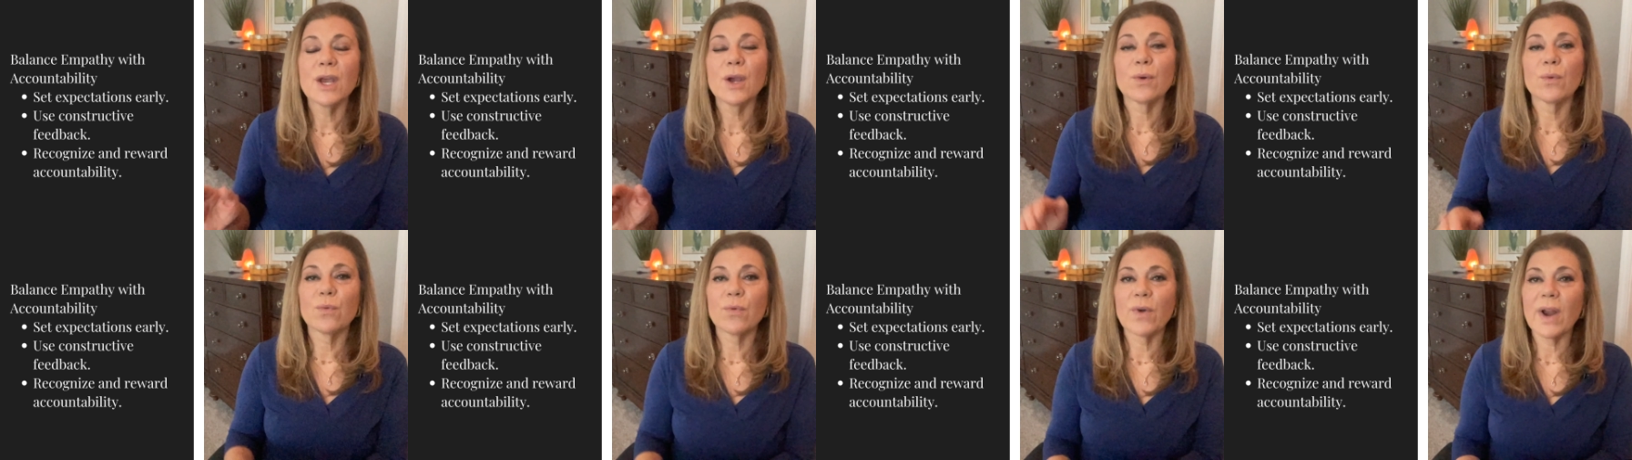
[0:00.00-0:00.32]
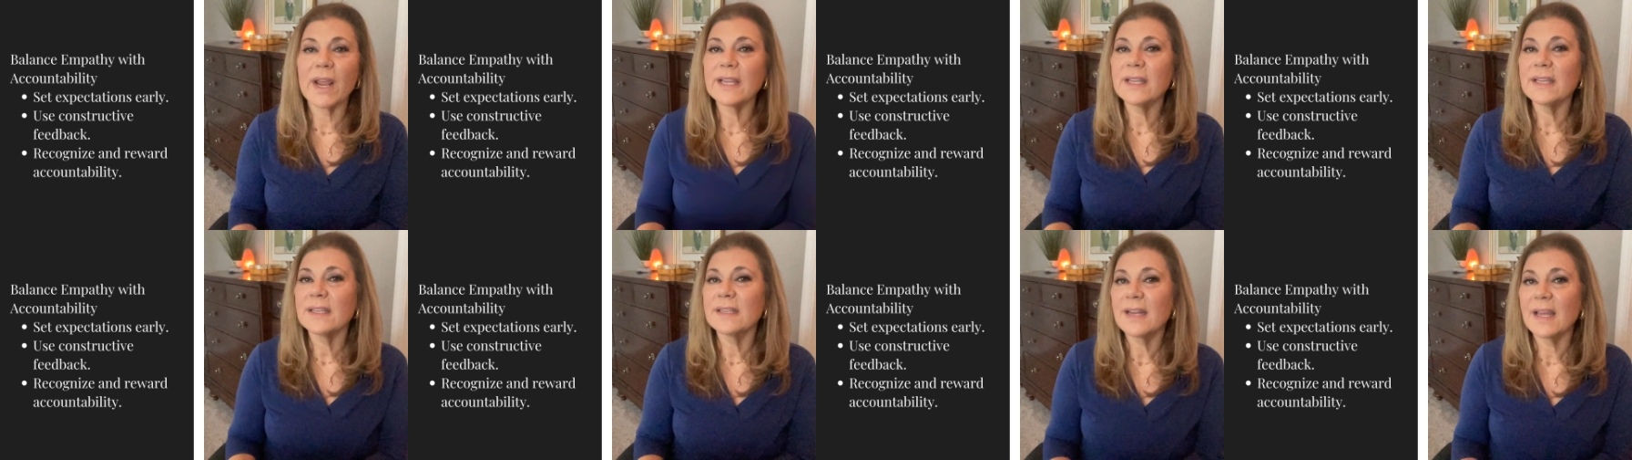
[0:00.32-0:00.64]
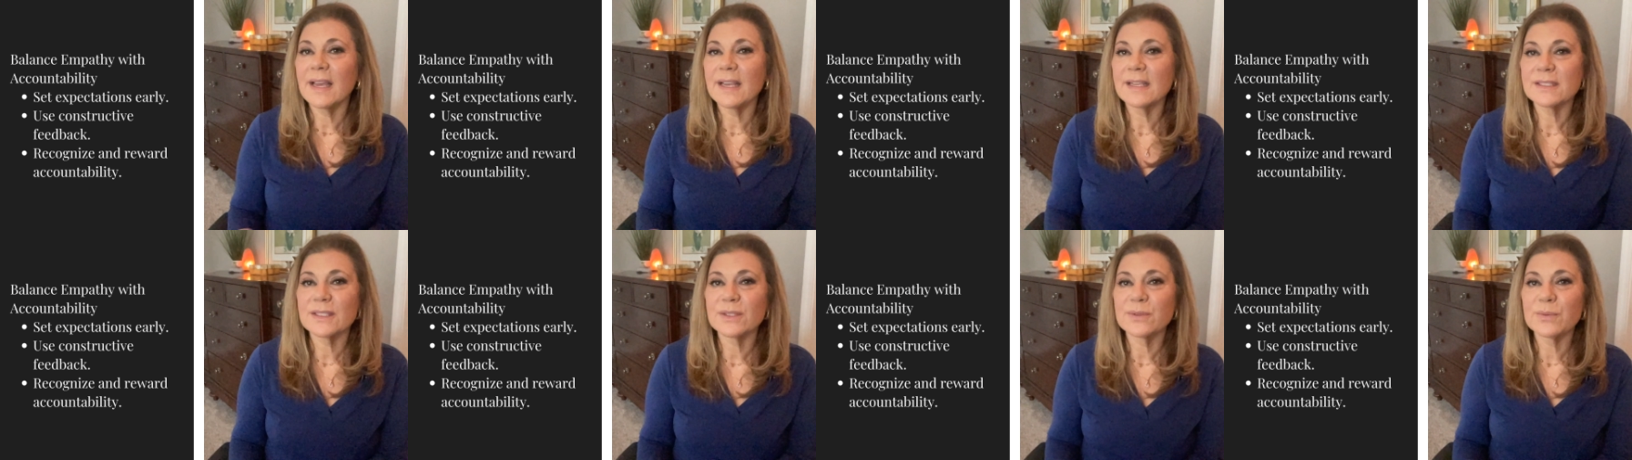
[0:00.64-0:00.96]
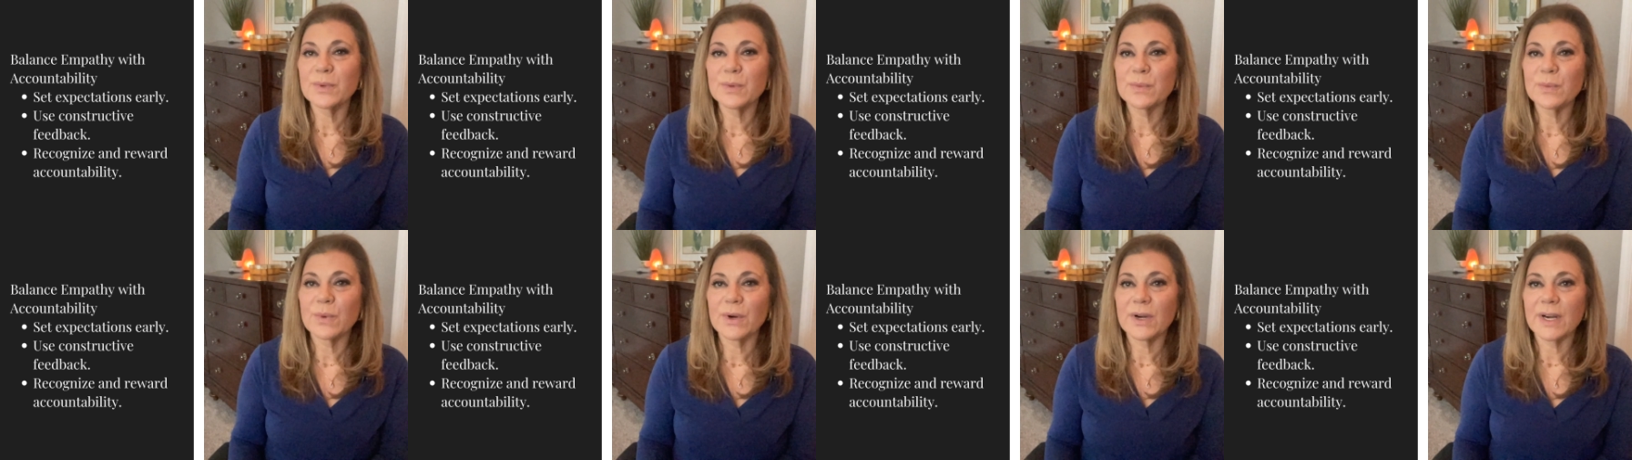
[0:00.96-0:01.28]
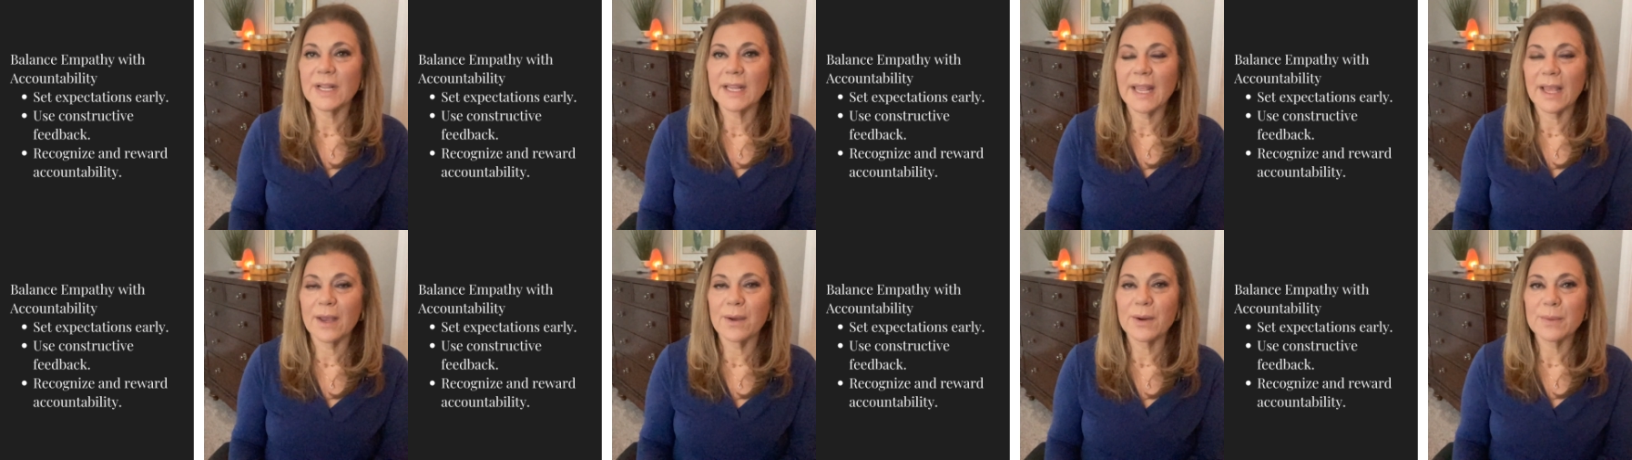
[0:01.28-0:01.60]
Recognize and reward
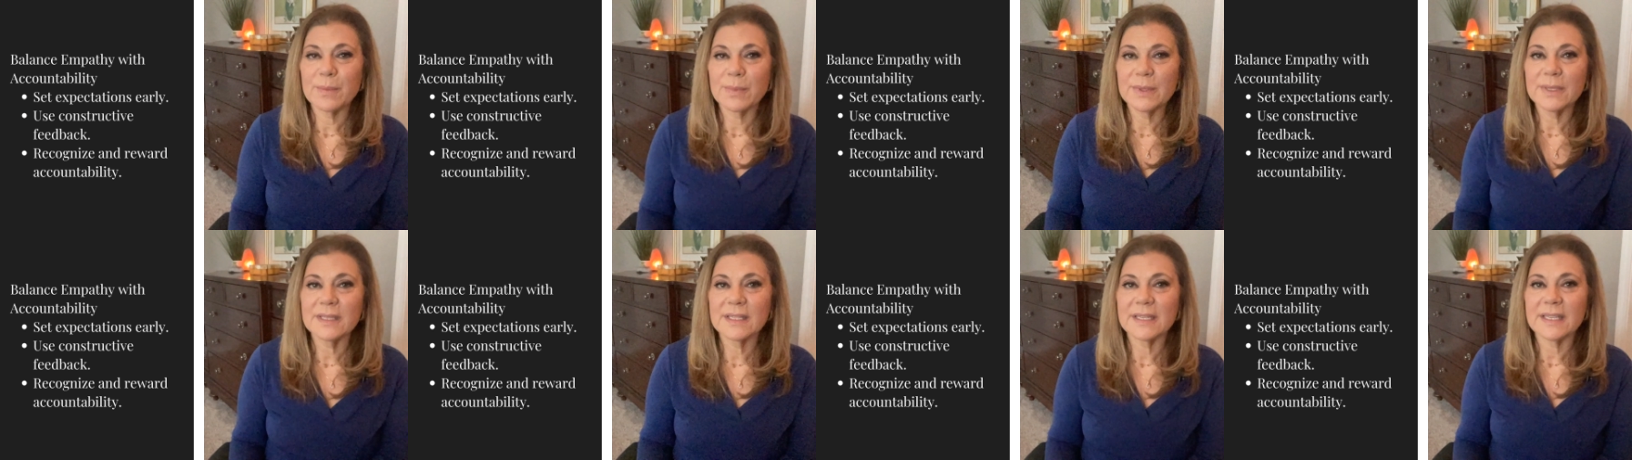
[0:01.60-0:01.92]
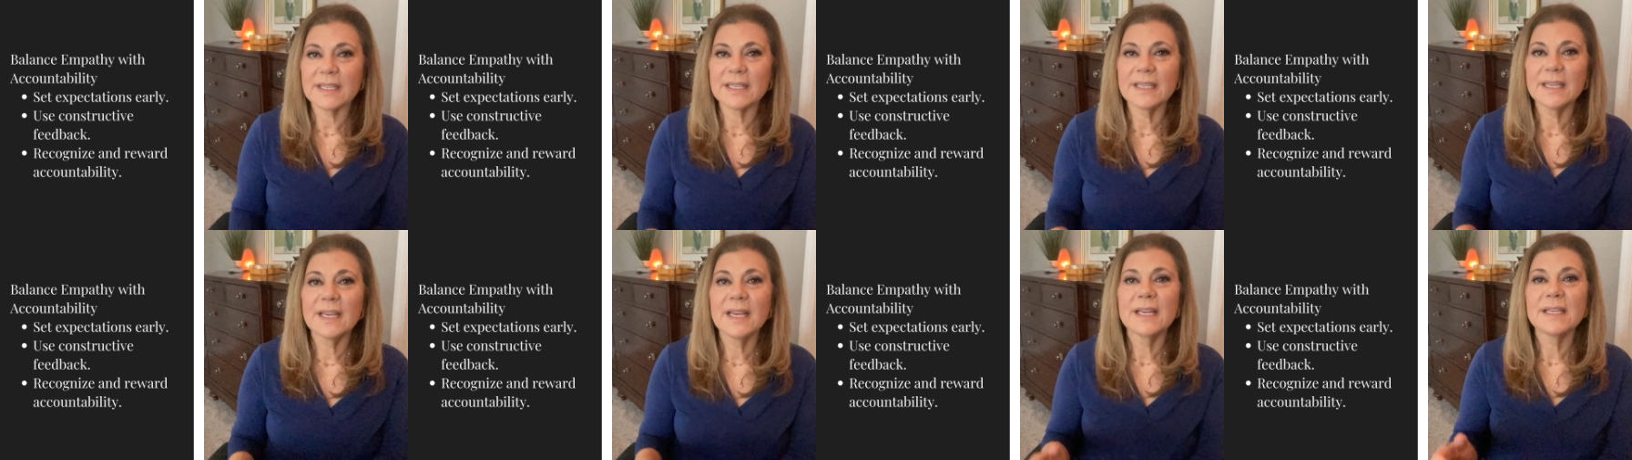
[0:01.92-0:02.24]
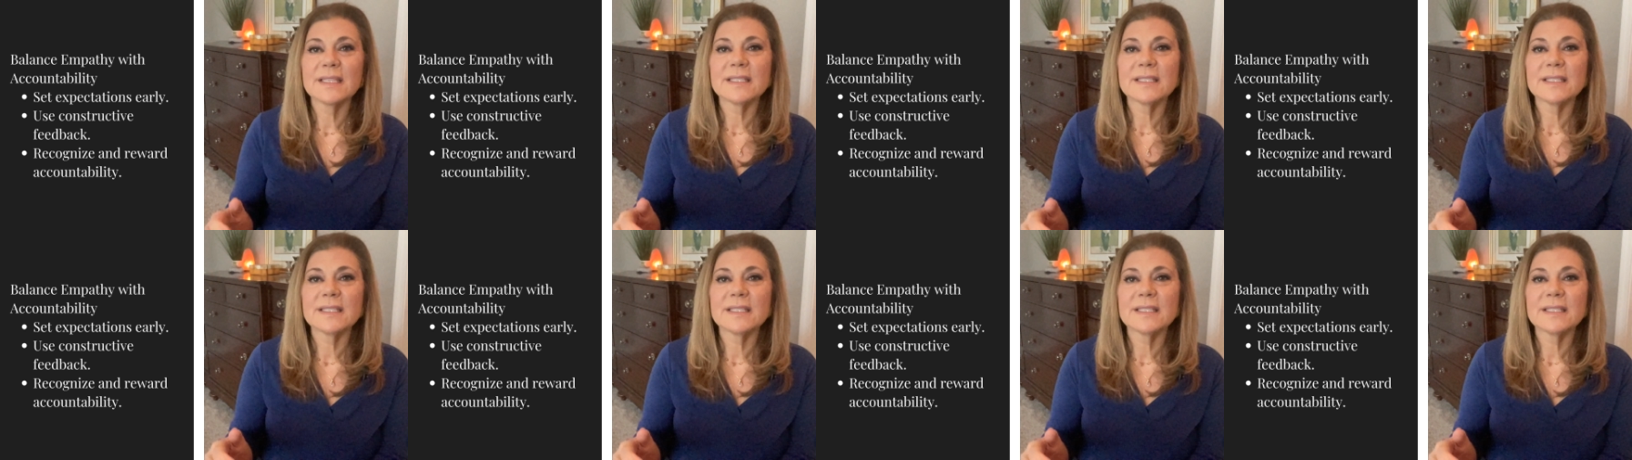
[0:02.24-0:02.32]
accountability.